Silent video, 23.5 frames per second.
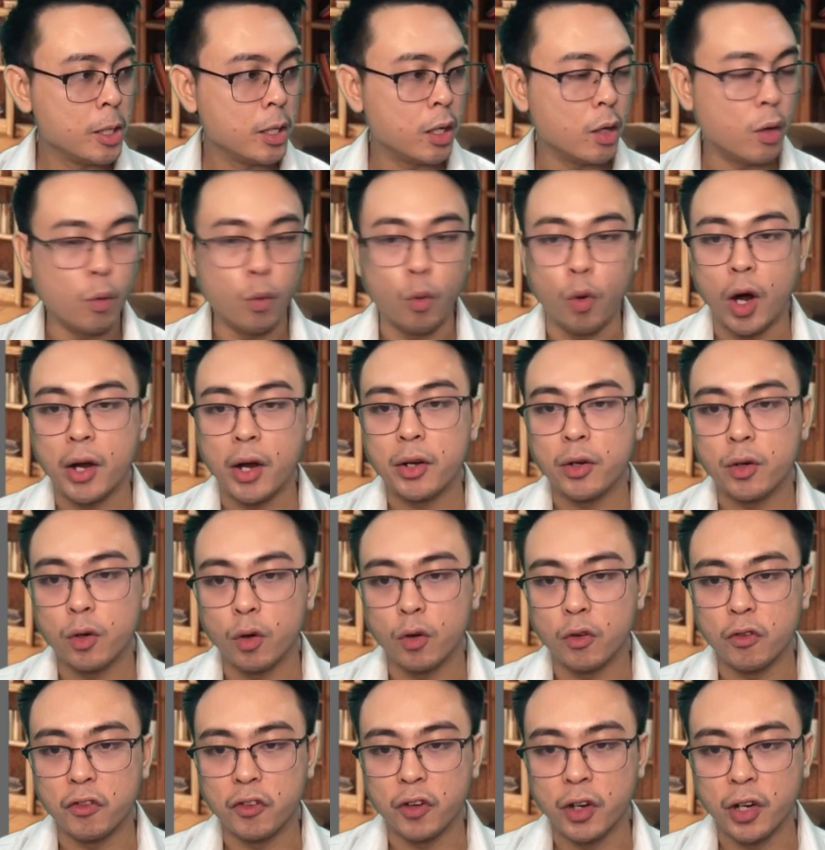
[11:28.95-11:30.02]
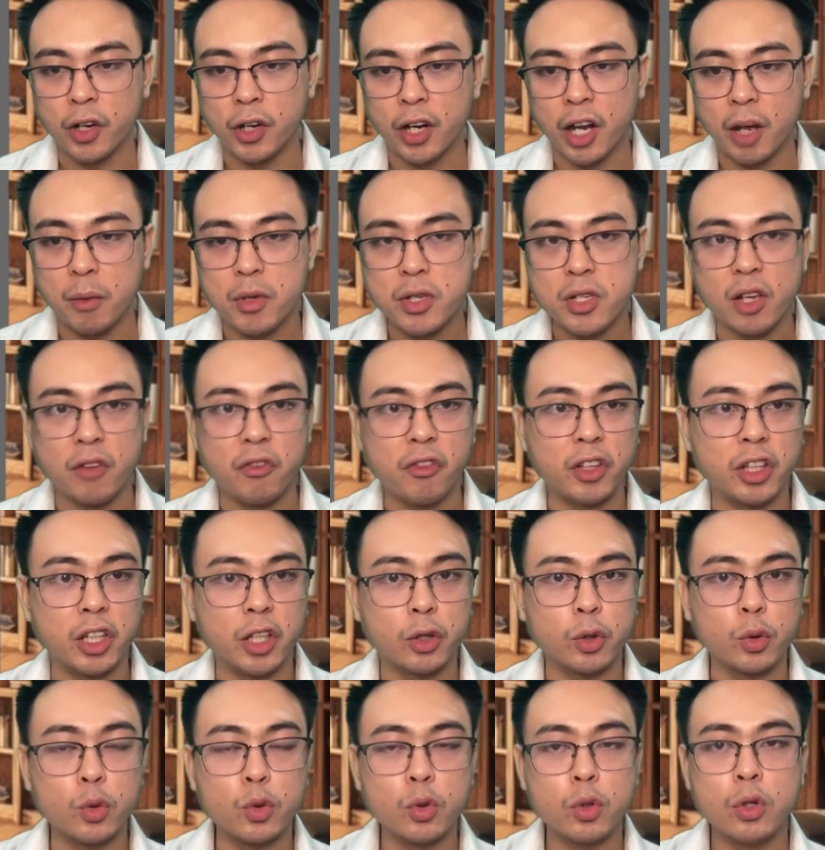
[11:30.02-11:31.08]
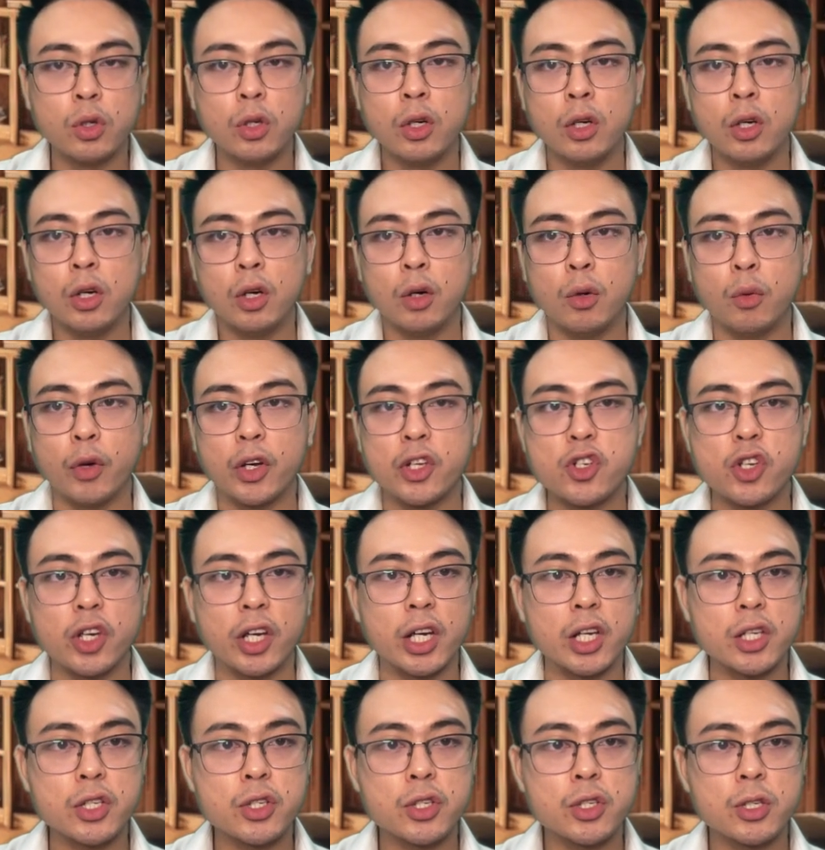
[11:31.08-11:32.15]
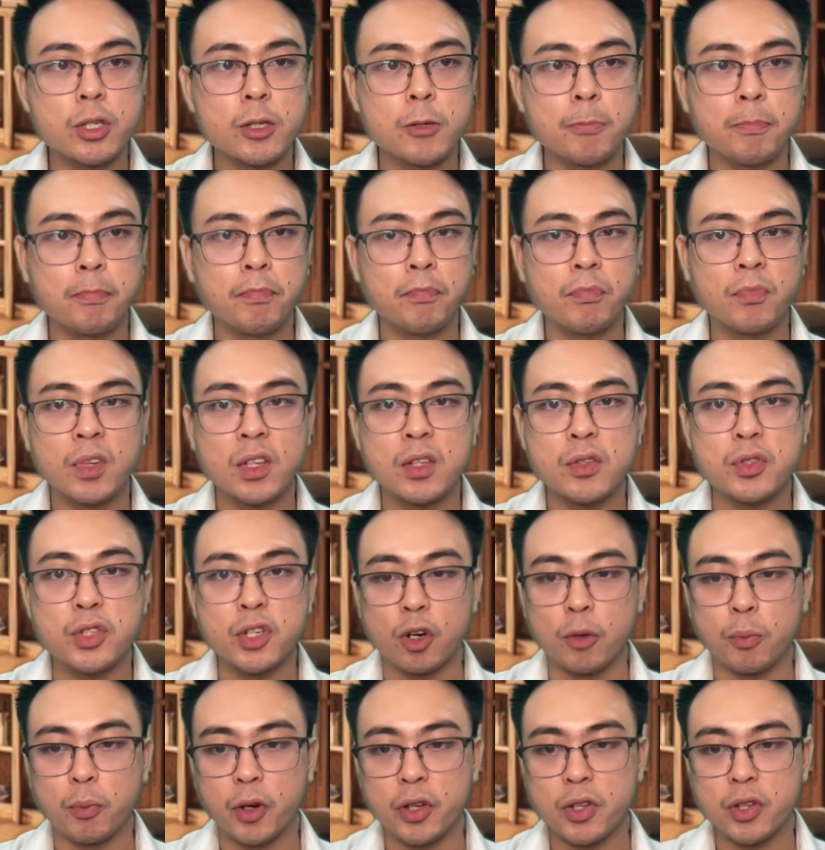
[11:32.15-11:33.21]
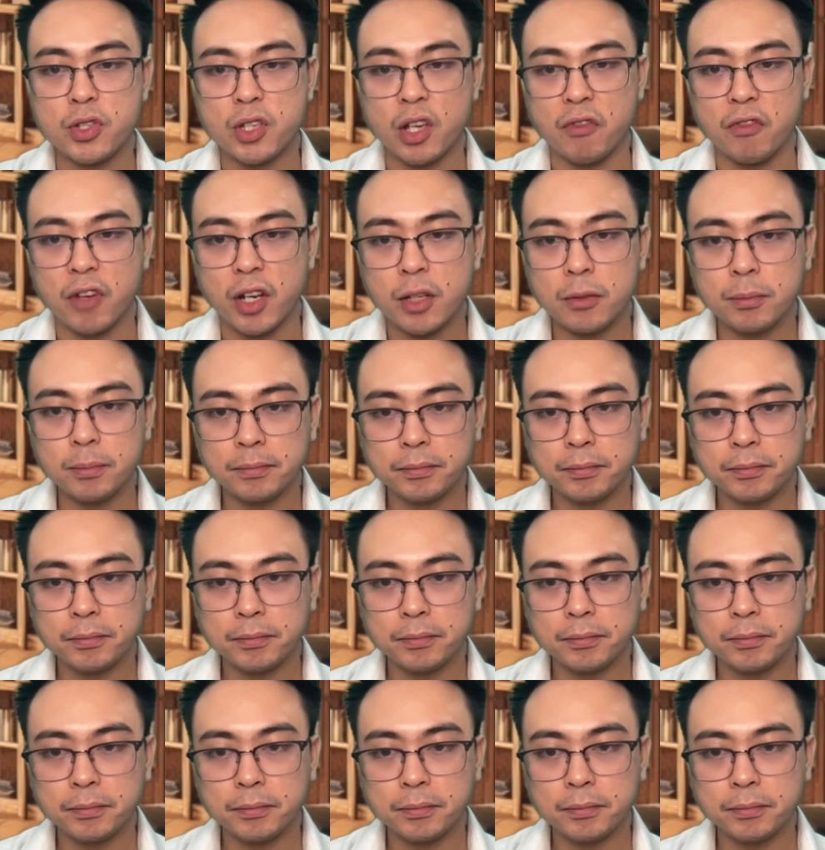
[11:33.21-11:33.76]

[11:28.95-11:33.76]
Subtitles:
1 over emissivity 2, which is 0.7